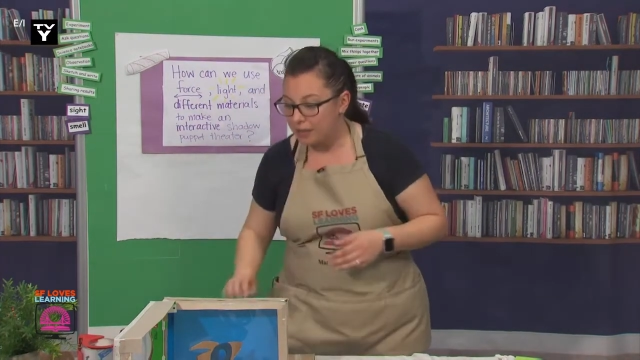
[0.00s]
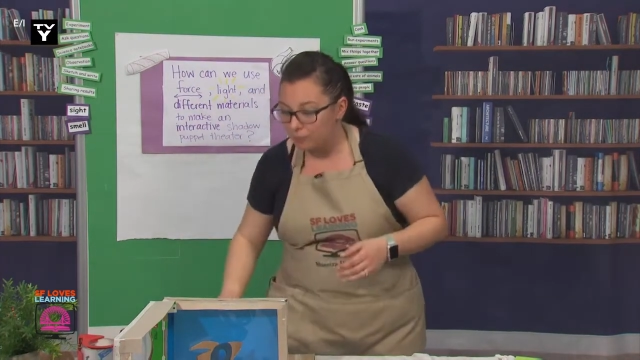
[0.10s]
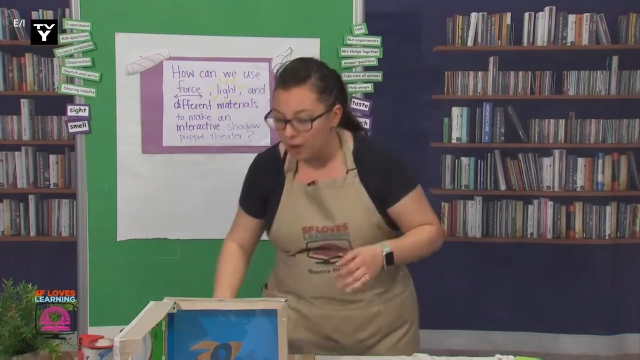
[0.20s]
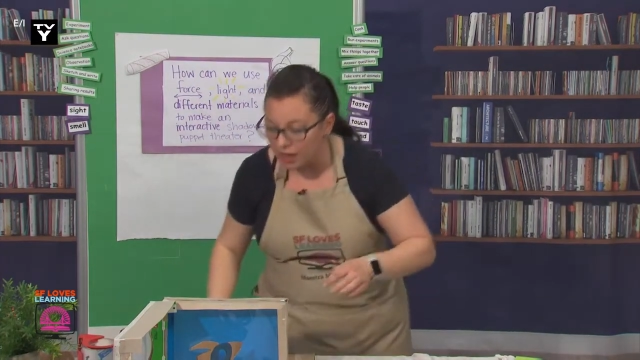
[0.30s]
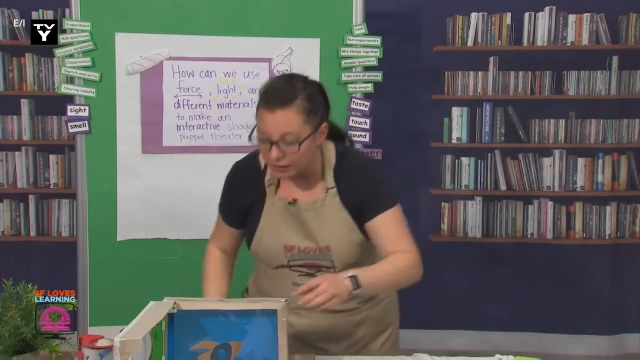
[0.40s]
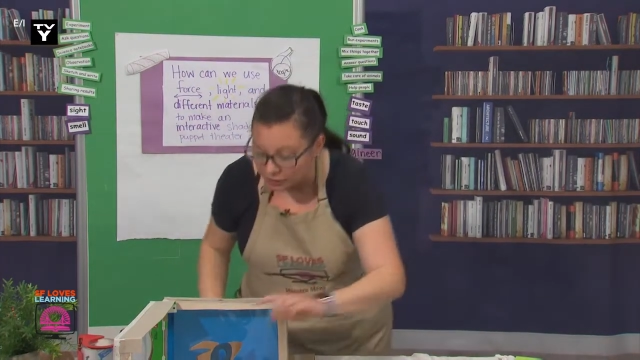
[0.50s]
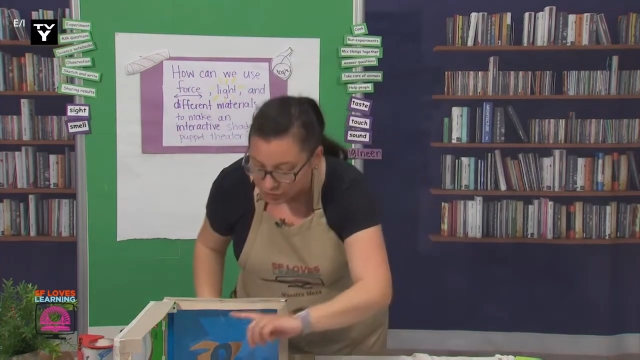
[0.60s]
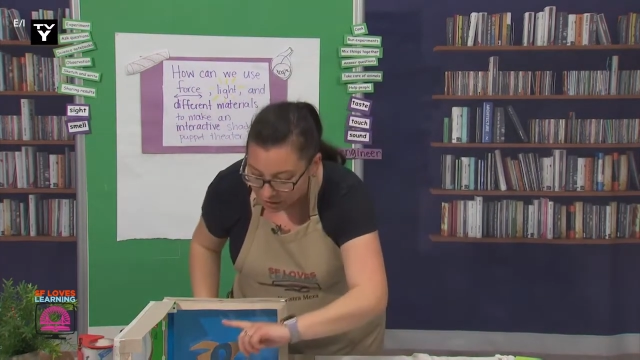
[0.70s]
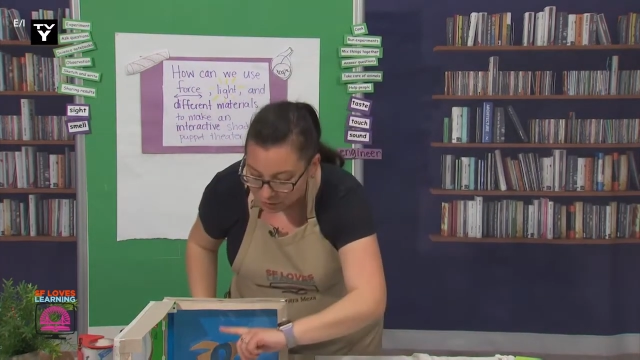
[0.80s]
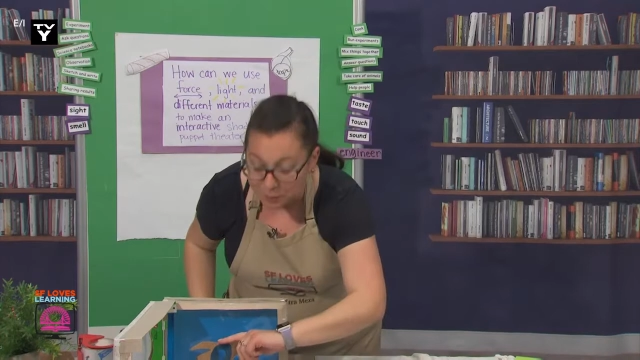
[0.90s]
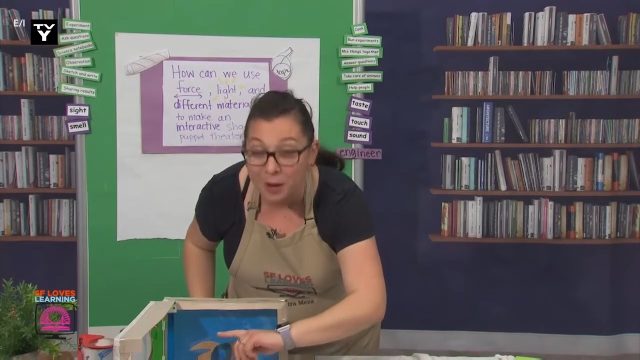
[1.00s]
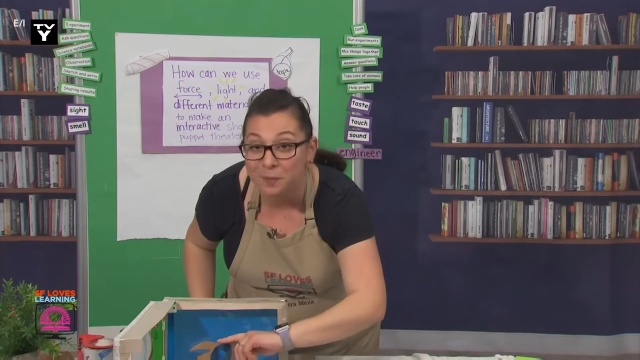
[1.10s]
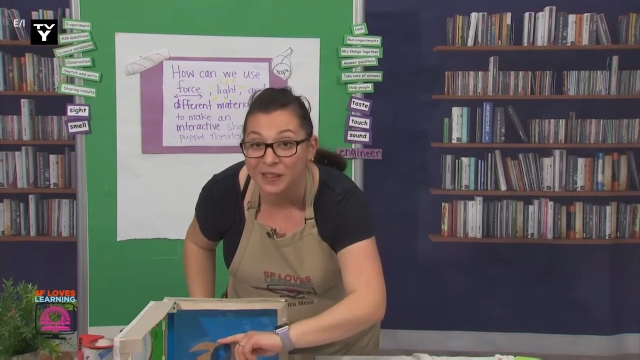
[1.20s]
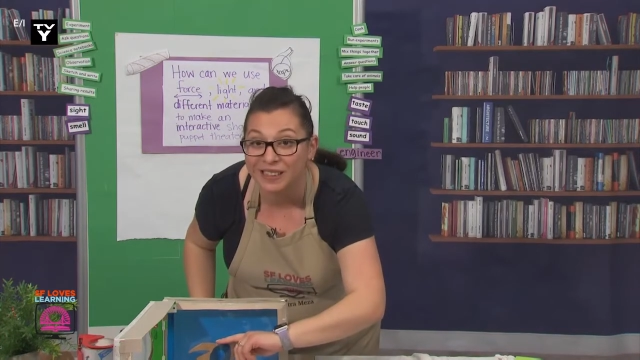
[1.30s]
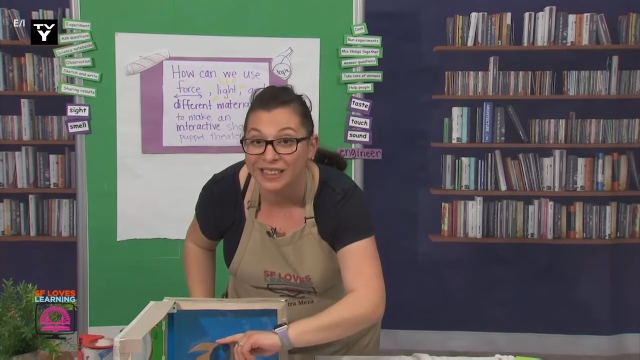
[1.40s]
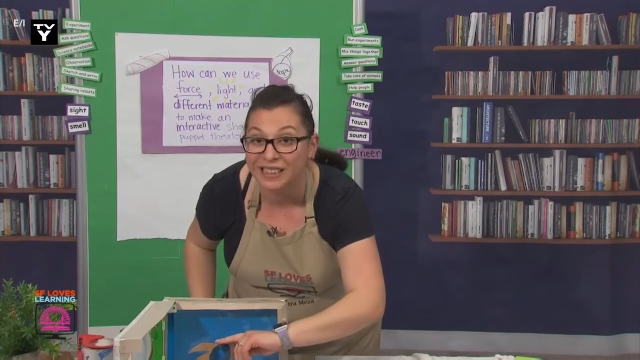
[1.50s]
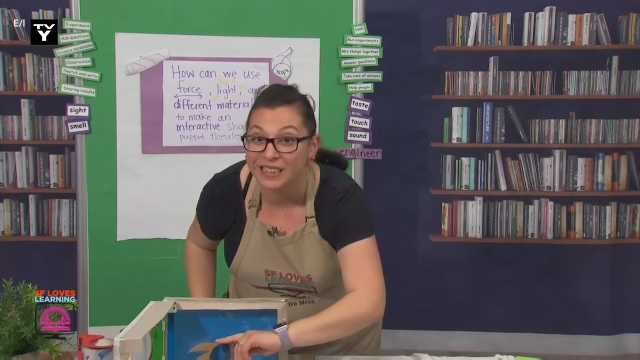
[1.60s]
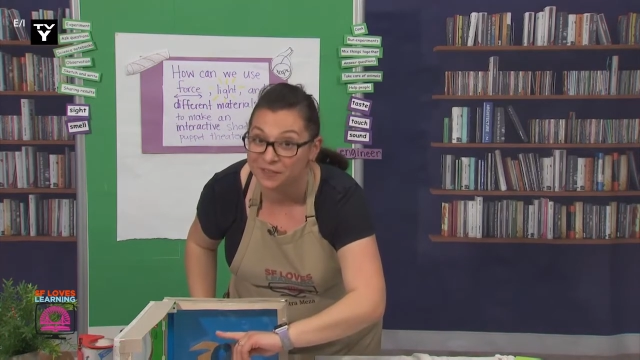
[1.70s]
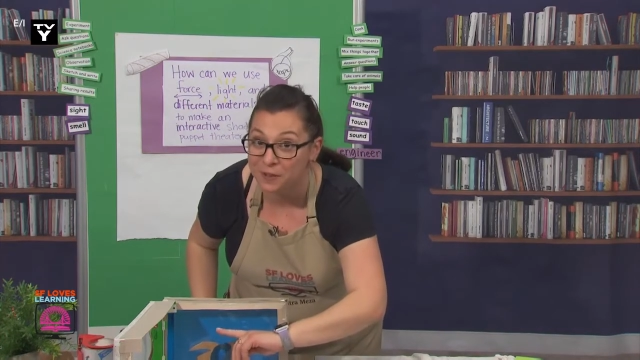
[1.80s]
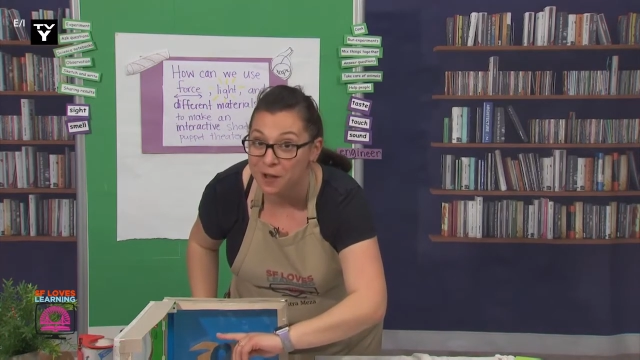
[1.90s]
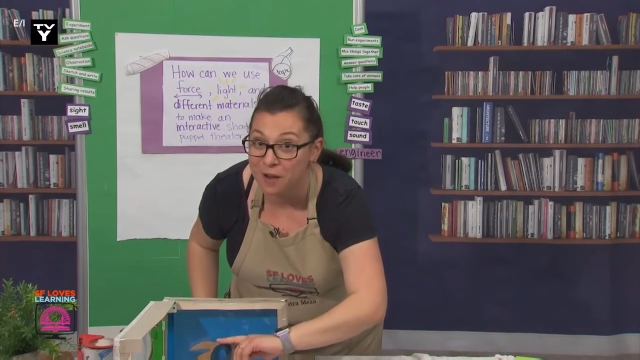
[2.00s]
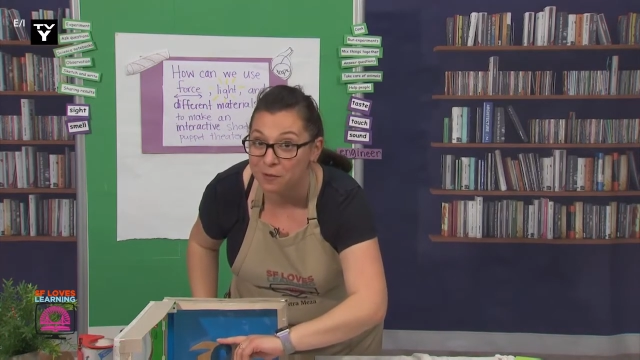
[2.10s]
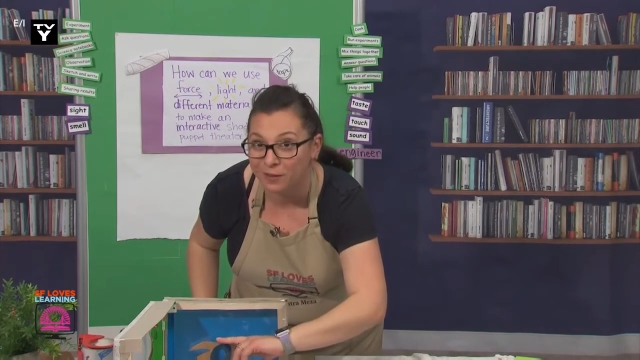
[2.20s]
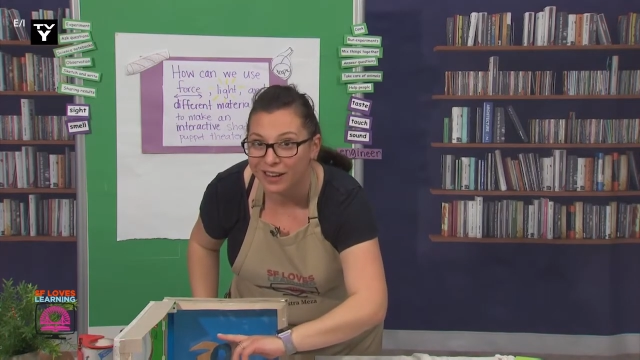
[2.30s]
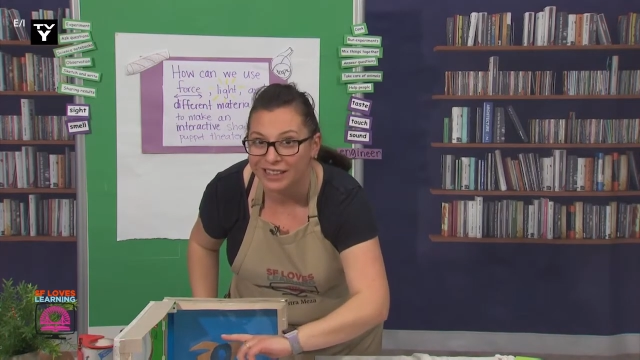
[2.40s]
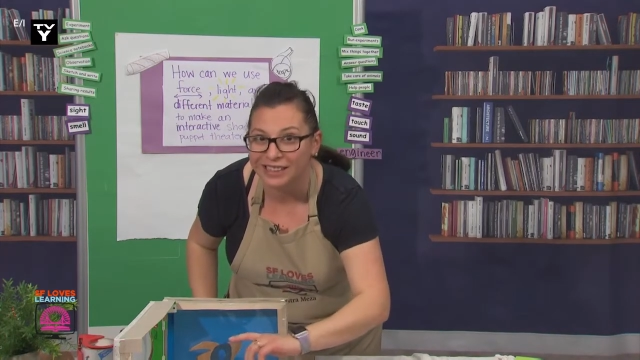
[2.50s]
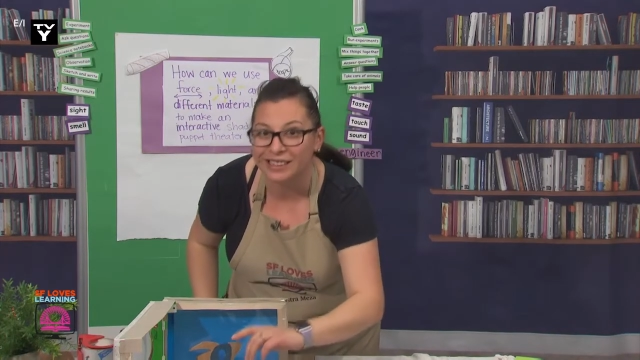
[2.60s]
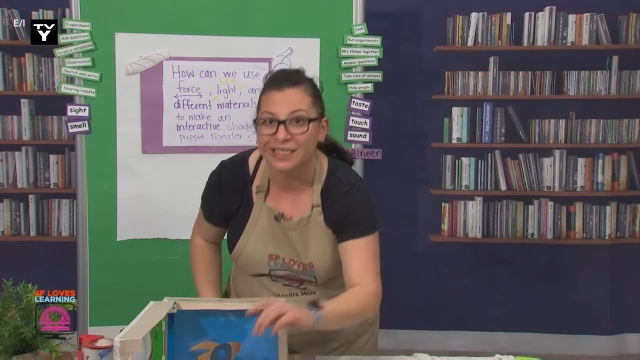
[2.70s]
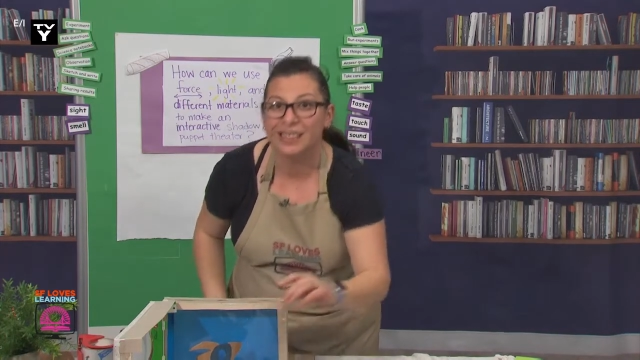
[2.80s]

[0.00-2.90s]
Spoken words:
a rocket shadow puppet, if you have one ready.